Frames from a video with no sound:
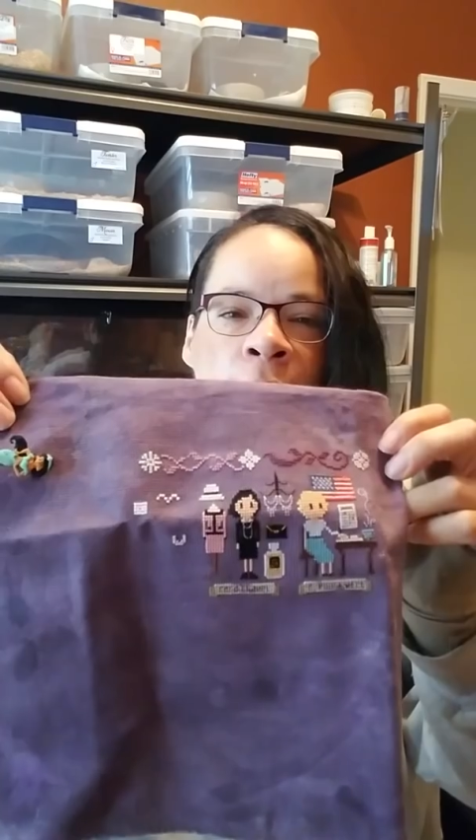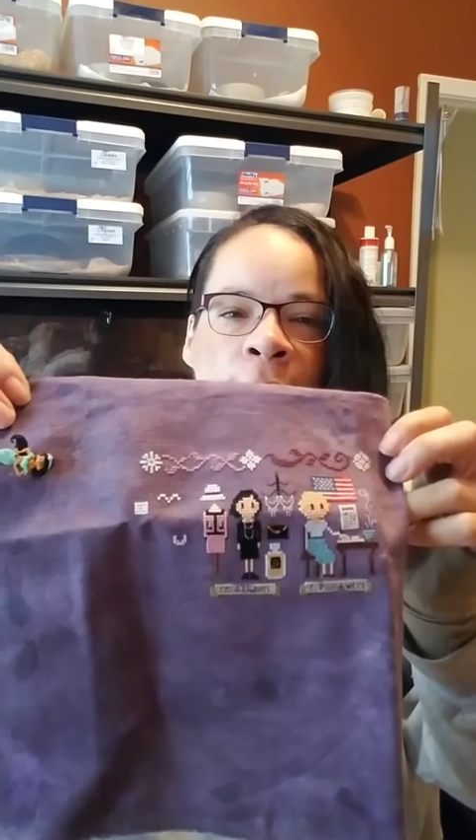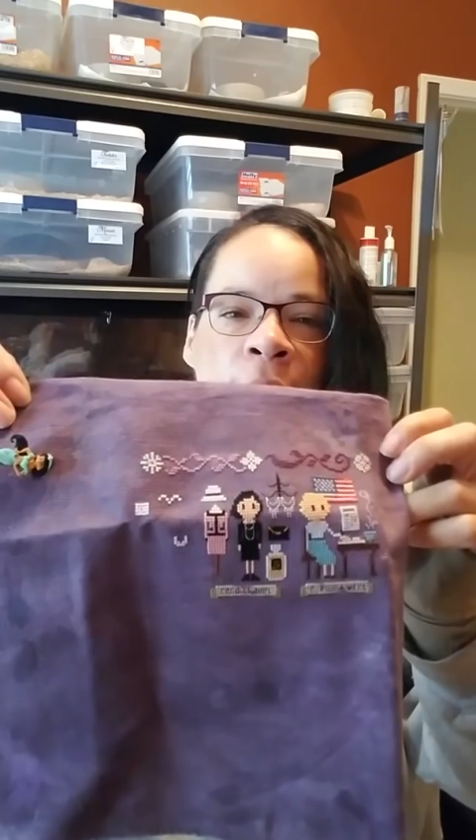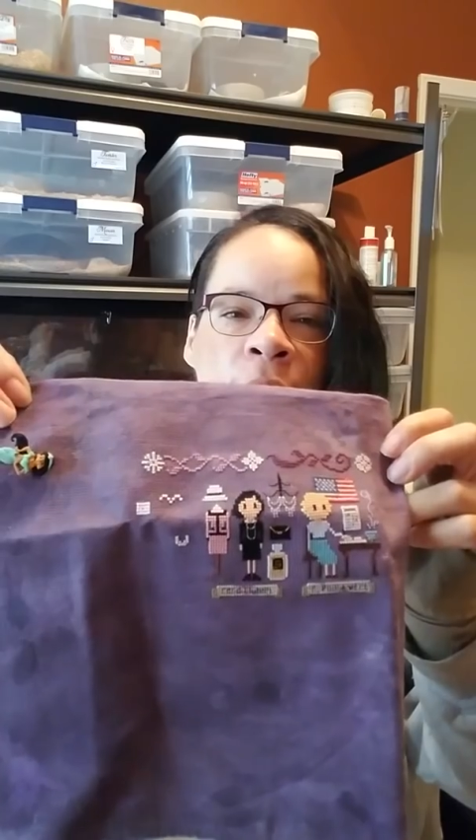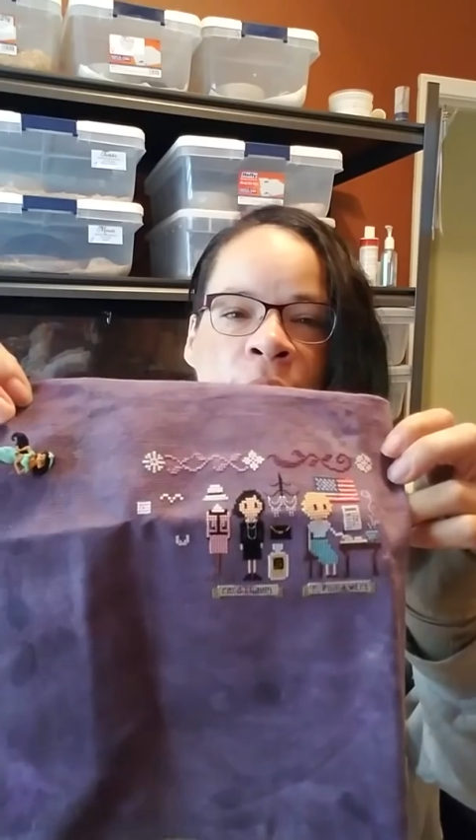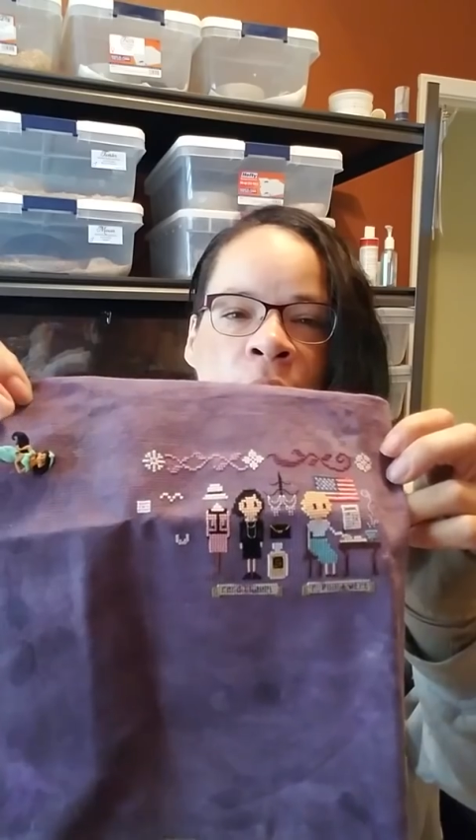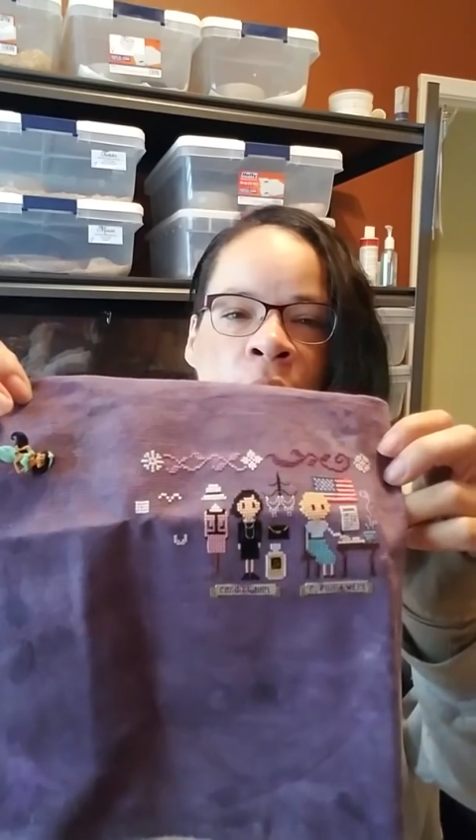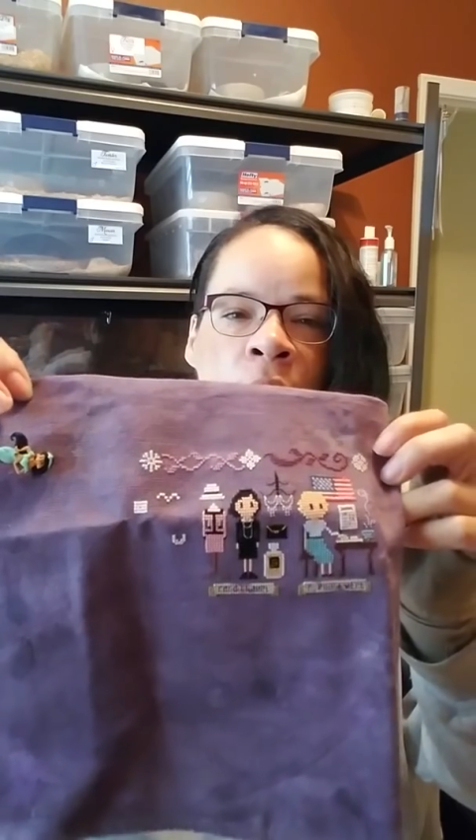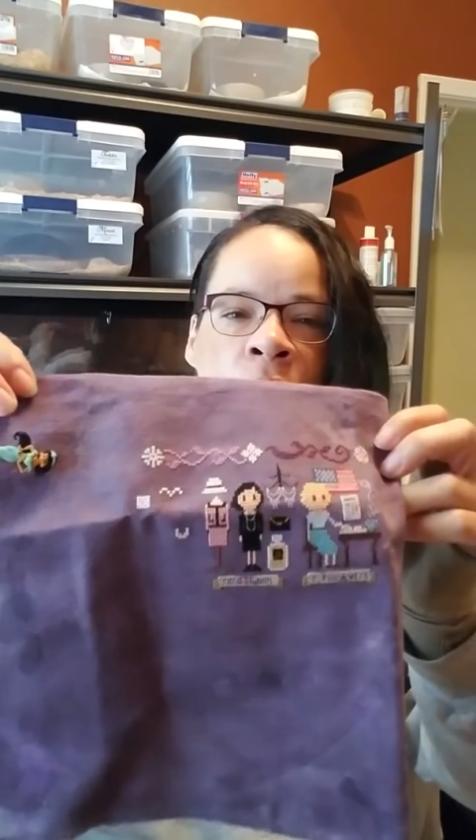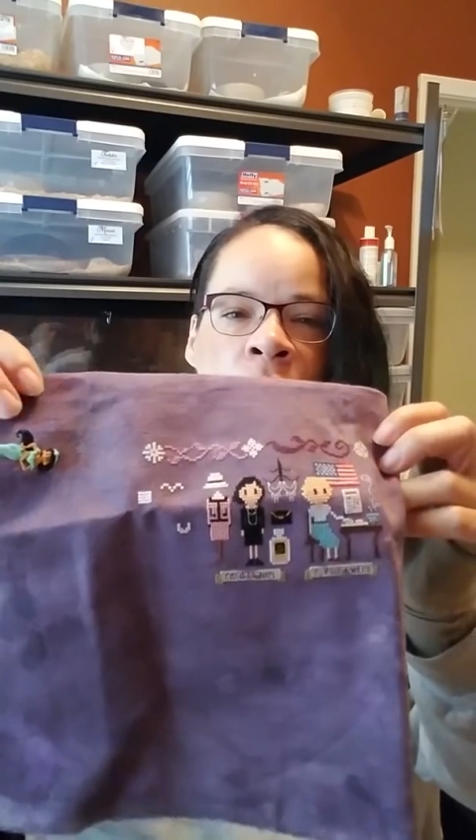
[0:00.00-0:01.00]
I have
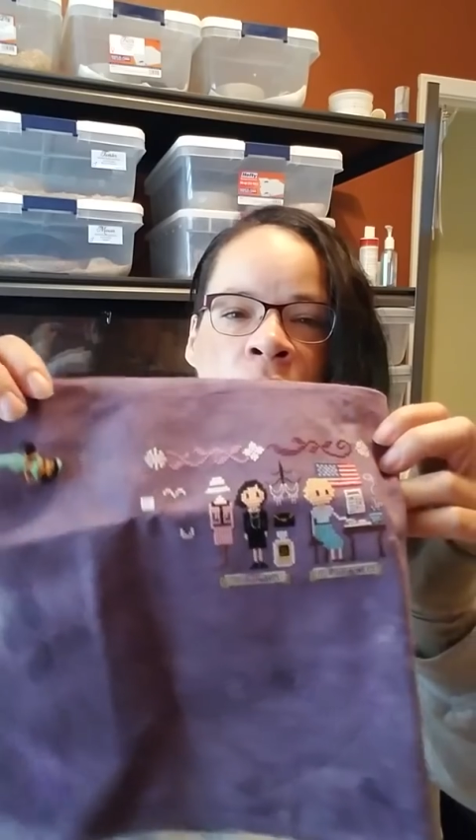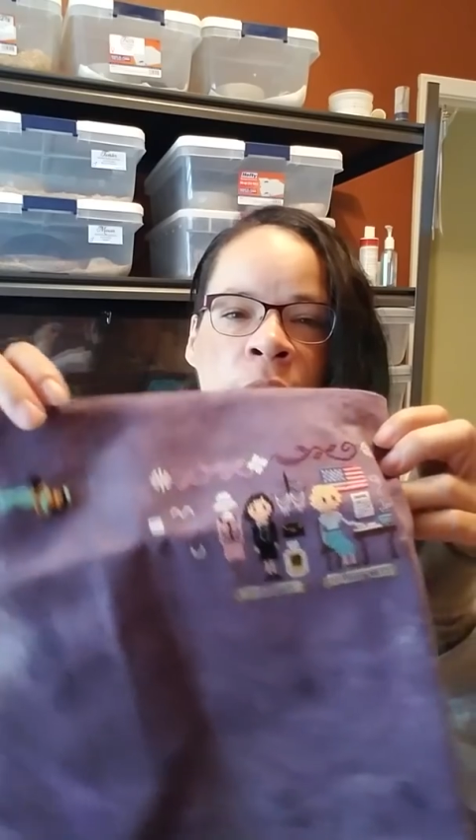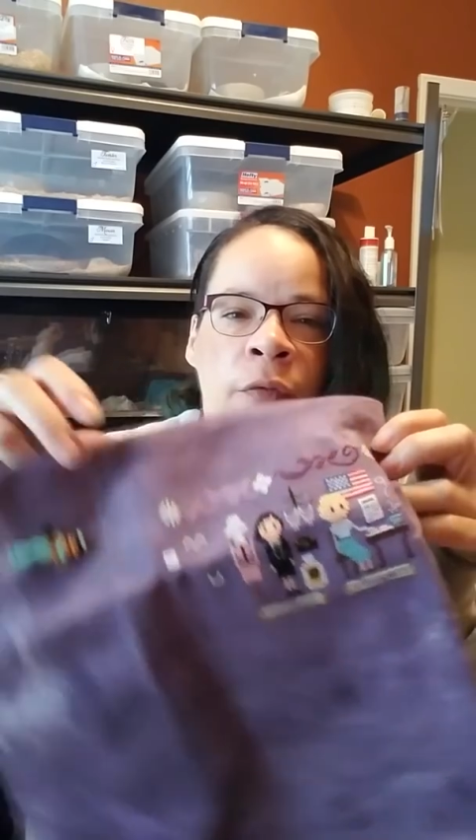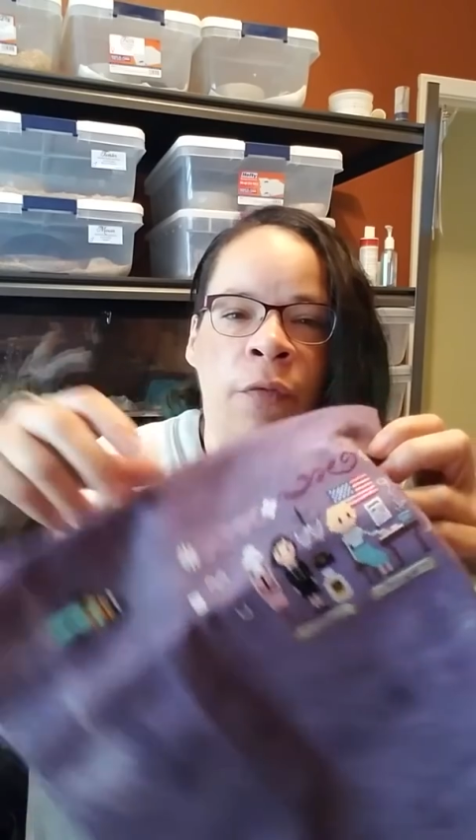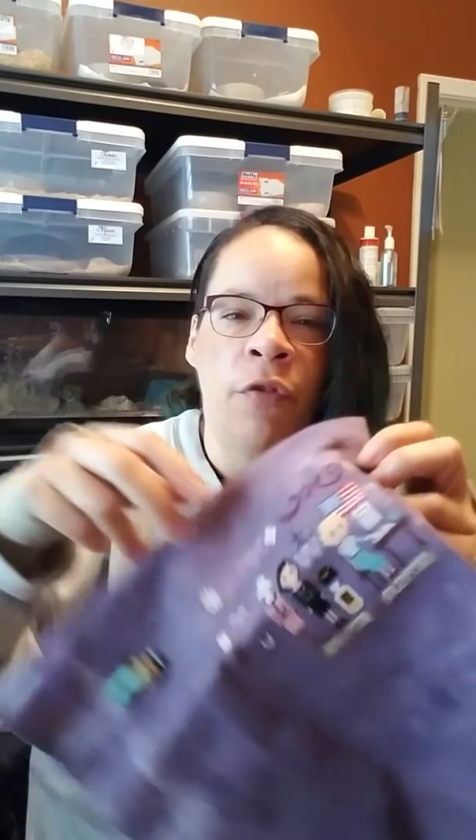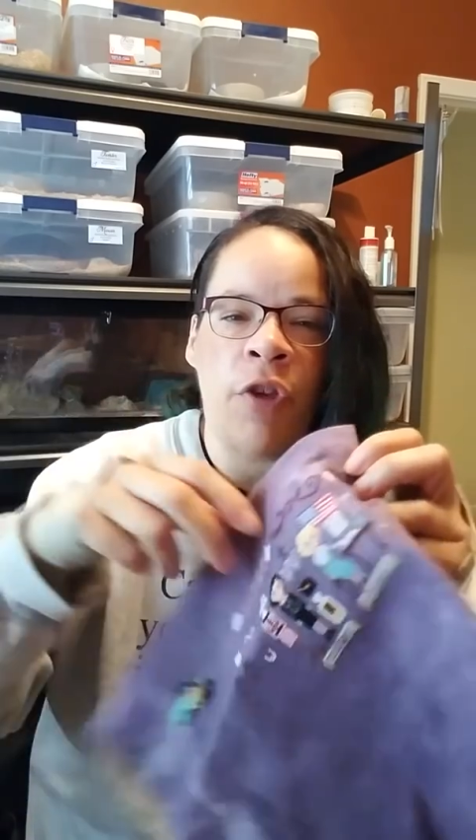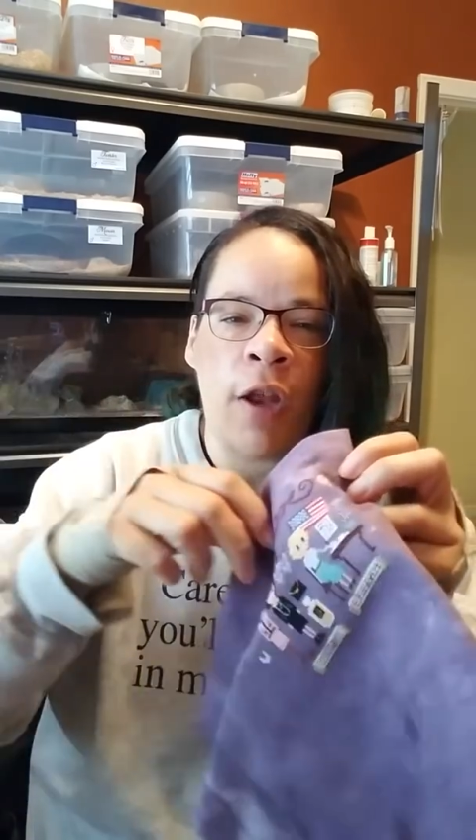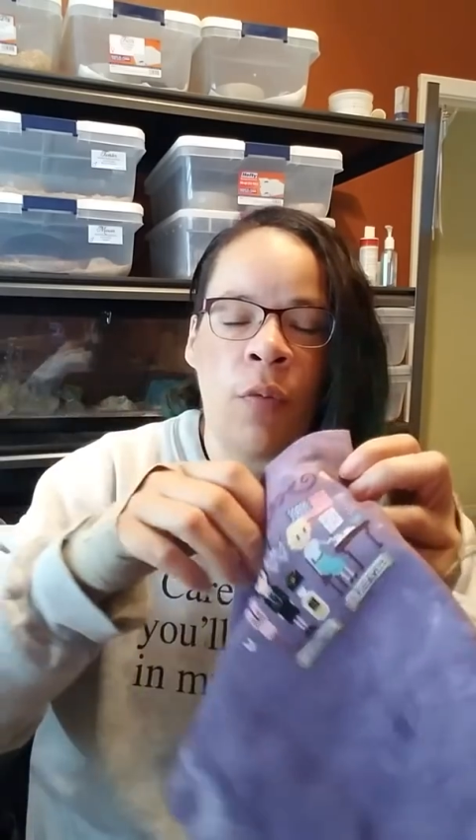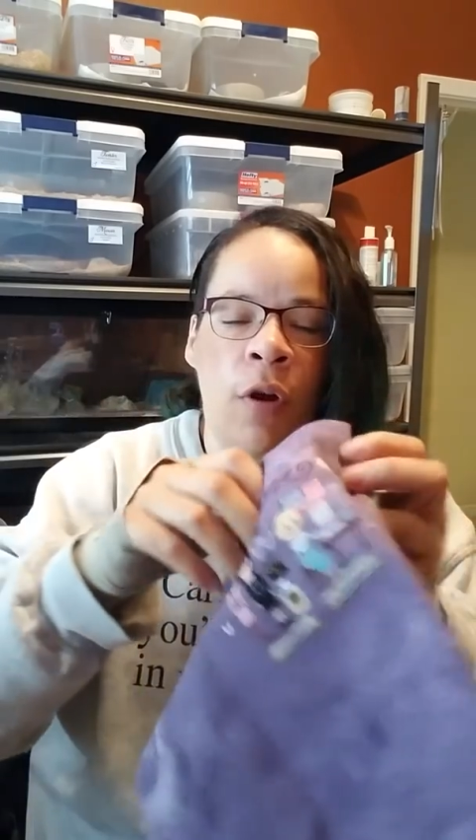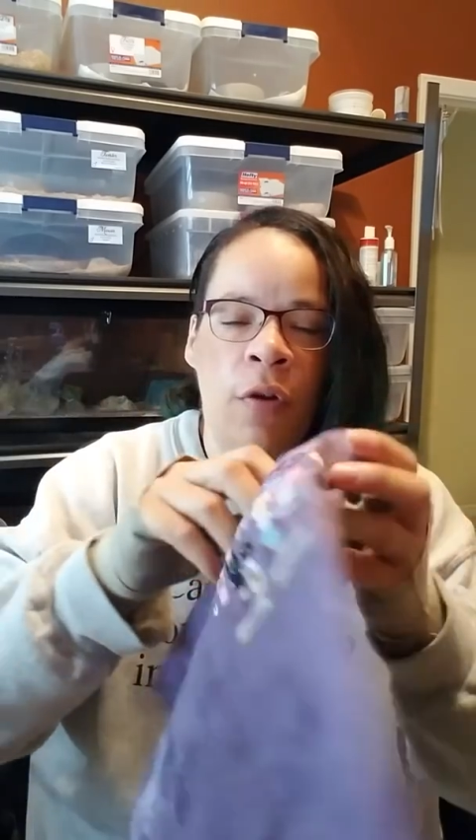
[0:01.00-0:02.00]

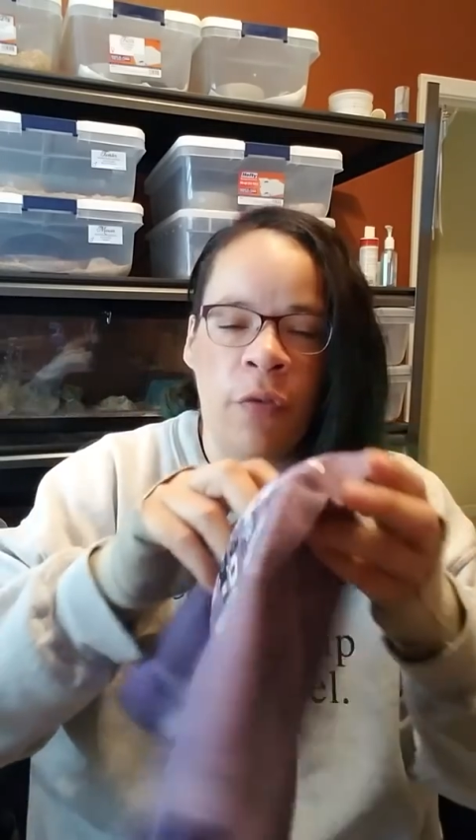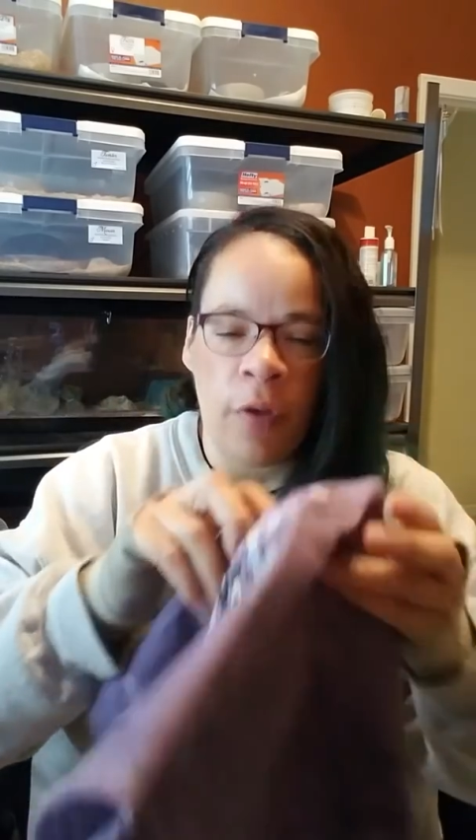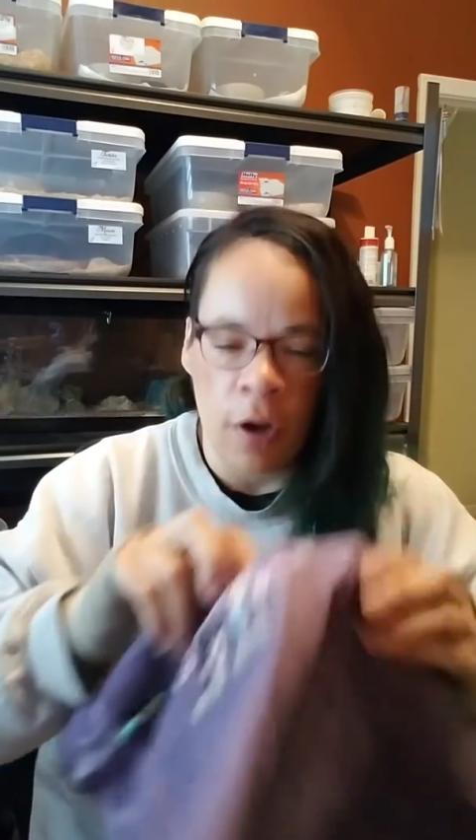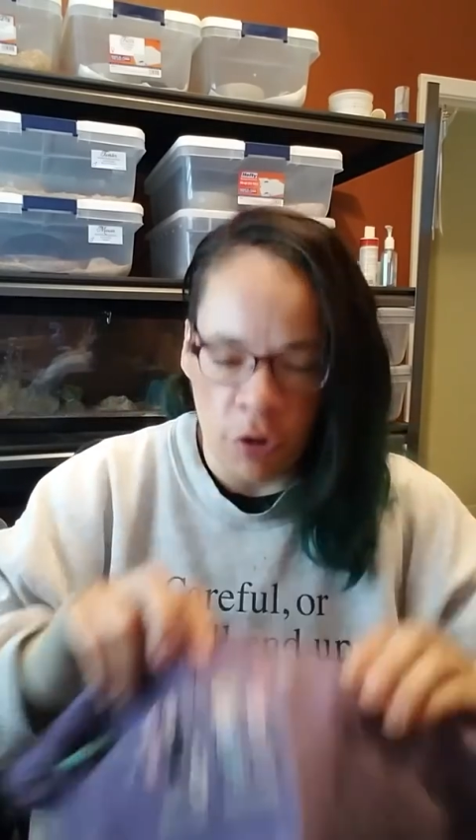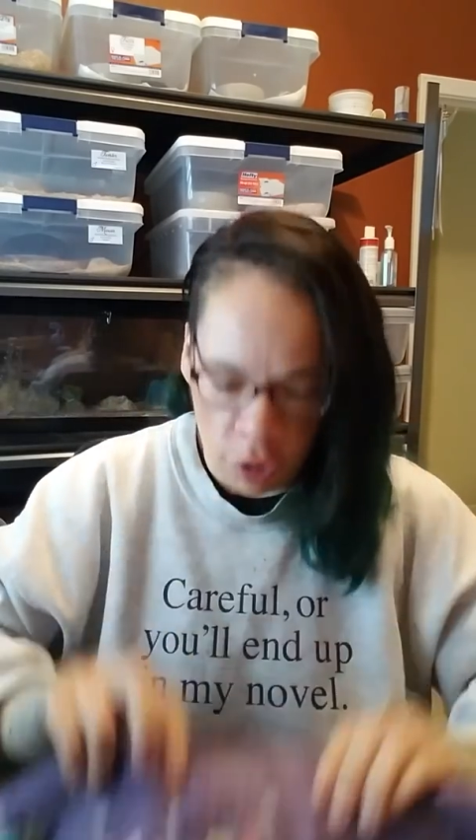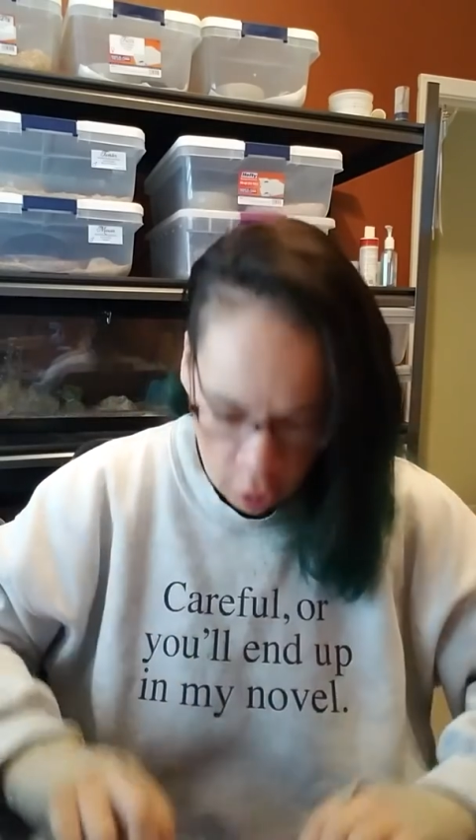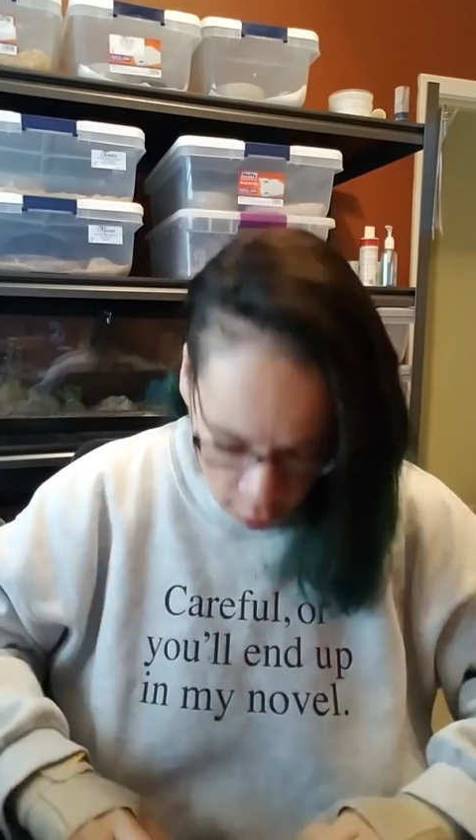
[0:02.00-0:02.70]
January finished.